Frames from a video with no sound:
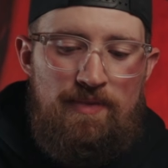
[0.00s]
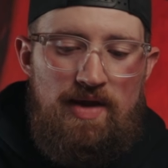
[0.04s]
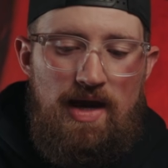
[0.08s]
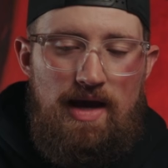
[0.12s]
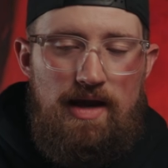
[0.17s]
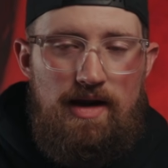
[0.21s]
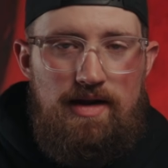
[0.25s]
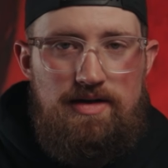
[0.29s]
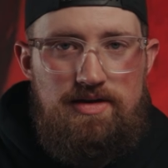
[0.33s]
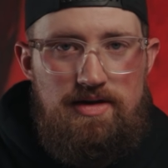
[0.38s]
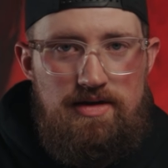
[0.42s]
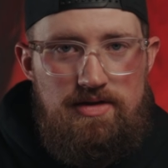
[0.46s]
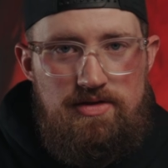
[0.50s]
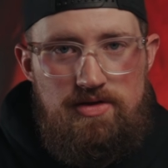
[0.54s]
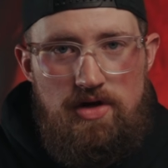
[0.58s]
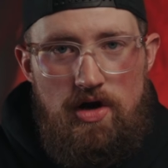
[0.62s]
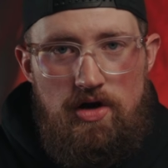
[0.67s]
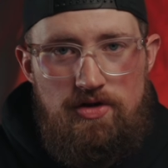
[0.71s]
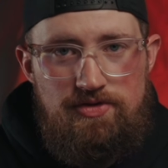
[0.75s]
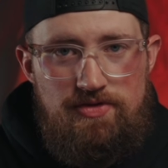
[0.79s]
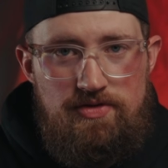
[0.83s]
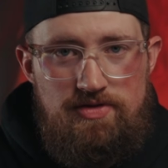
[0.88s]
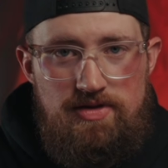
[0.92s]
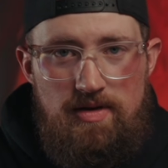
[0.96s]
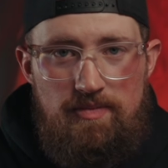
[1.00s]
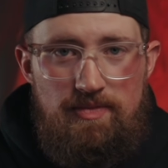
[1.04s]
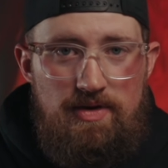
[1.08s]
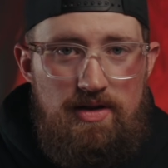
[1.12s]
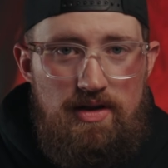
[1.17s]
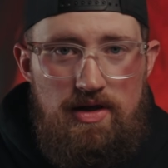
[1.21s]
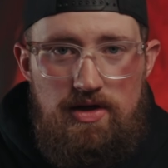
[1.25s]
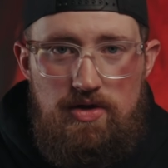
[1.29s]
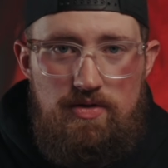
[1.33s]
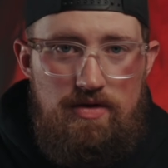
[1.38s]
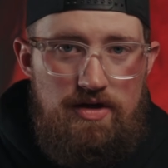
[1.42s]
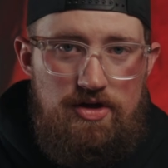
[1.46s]
And it is also something
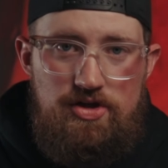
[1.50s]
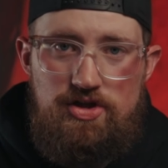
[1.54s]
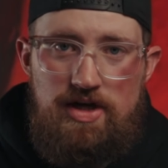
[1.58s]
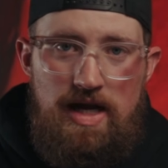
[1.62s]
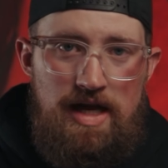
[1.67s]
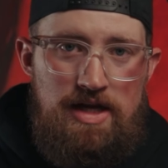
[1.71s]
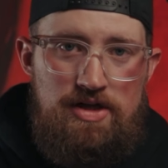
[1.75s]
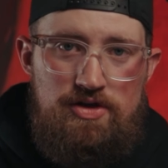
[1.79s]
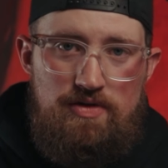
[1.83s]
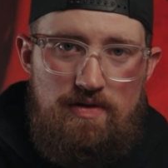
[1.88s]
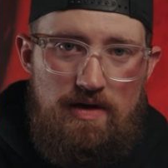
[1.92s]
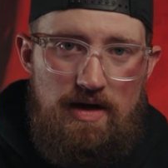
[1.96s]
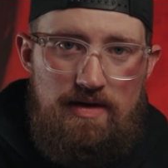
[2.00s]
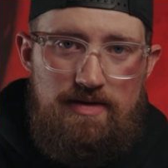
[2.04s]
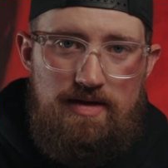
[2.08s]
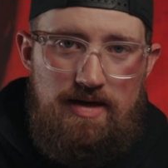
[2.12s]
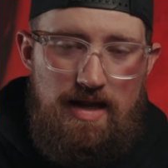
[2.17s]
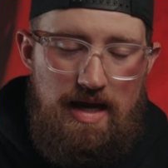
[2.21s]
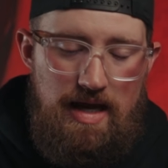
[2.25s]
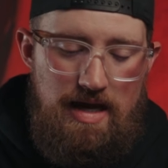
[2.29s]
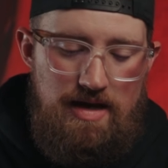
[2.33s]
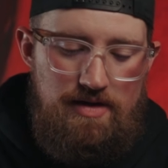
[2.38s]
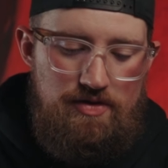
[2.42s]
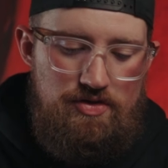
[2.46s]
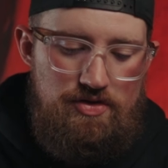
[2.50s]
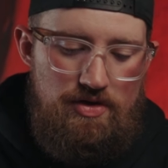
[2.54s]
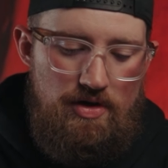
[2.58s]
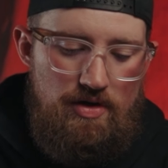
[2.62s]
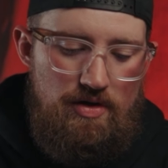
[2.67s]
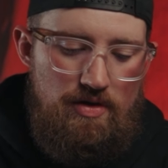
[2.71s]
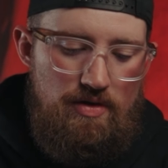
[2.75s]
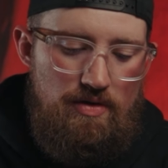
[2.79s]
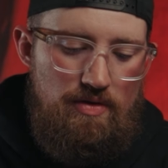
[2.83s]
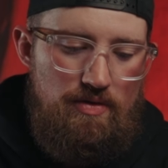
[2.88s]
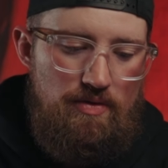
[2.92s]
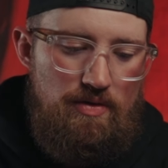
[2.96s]
that you can change throughout the day.
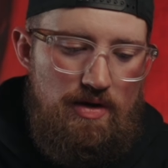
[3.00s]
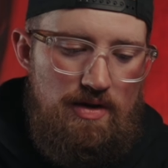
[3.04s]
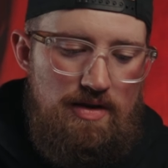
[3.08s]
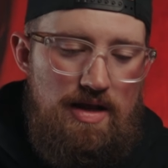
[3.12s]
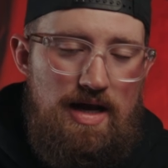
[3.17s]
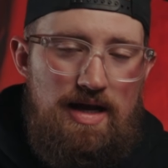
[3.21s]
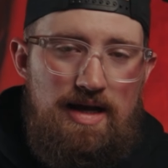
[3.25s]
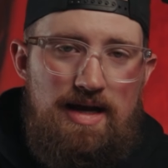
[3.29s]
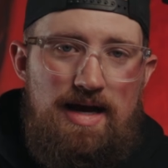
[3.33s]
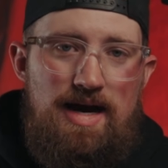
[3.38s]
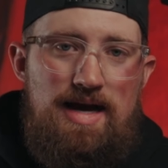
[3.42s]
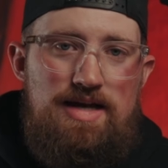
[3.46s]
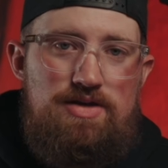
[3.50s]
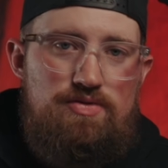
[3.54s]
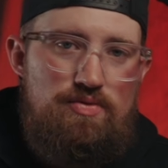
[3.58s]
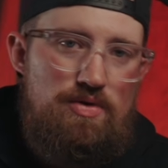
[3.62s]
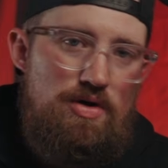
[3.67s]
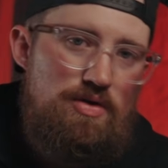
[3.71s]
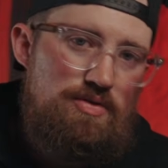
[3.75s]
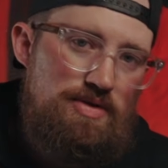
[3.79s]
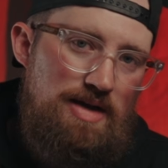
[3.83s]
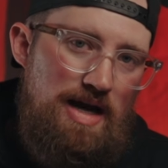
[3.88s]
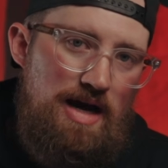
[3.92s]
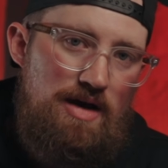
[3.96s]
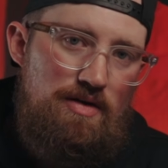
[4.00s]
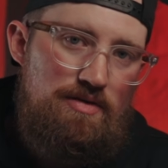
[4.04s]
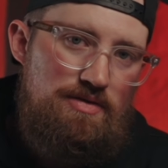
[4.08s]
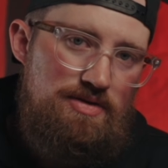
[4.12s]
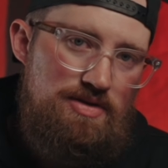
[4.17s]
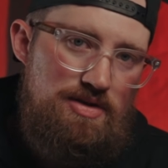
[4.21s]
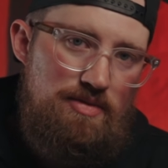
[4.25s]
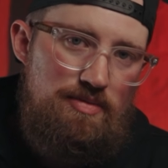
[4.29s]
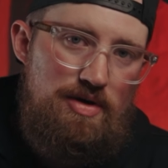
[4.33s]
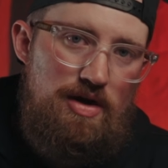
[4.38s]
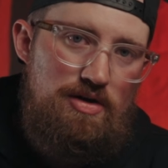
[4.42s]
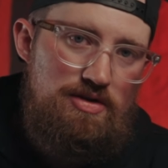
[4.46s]
So a lot of guys wrote down
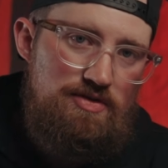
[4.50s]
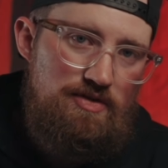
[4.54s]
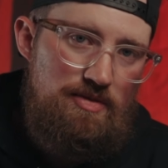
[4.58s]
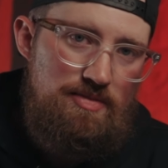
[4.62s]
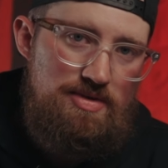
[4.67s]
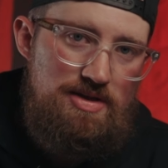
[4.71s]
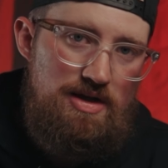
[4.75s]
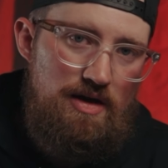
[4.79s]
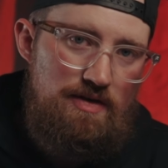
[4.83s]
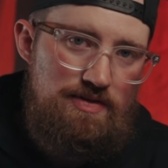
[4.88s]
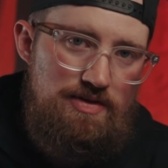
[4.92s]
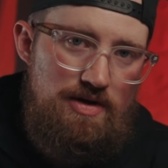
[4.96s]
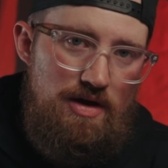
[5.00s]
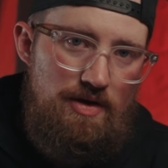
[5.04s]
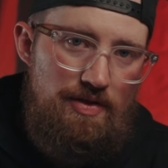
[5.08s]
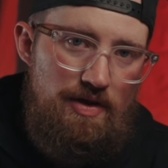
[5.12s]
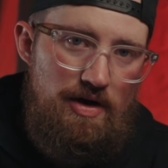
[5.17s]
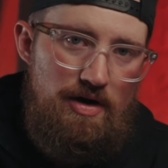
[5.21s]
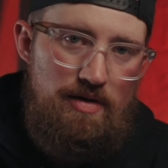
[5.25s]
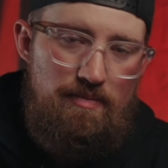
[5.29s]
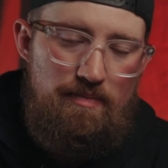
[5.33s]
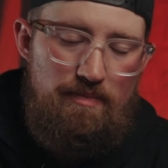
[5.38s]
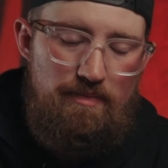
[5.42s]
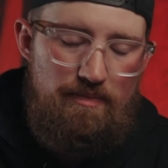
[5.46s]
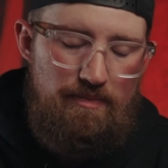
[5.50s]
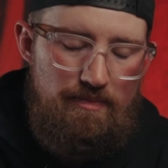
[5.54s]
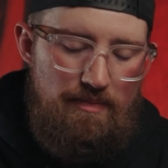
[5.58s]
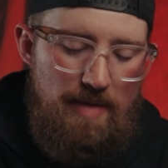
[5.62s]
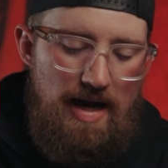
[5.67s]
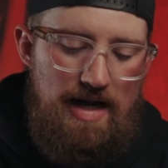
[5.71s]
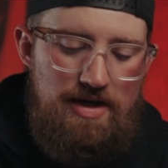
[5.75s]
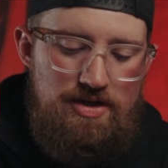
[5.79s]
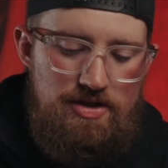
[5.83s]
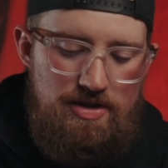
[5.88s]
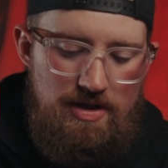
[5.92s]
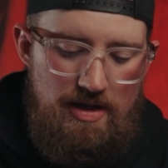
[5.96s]
some notes for themselves on their
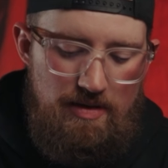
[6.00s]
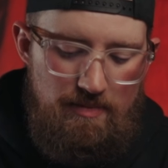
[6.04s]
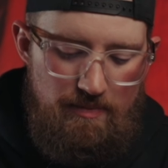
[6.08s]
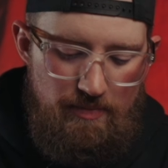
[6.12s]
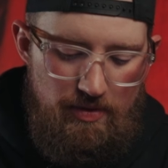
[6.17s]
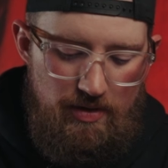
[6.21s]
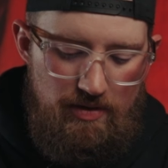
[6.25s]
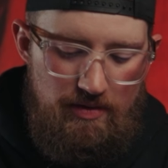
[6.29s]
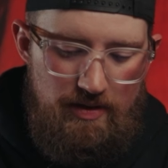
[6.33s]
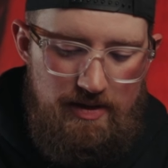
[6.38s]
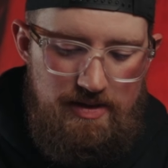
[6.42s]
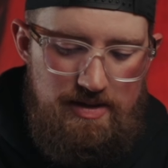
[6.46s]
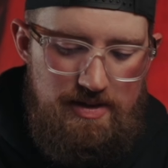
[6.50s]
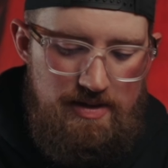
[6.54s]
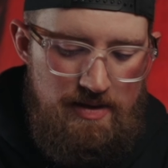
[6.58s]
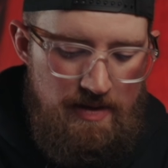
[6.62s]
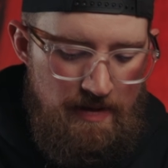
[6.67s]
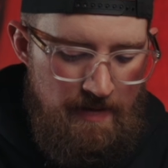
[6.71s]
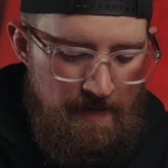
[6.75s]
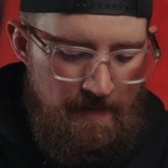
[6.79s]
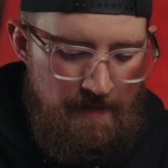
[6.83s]
match booklets.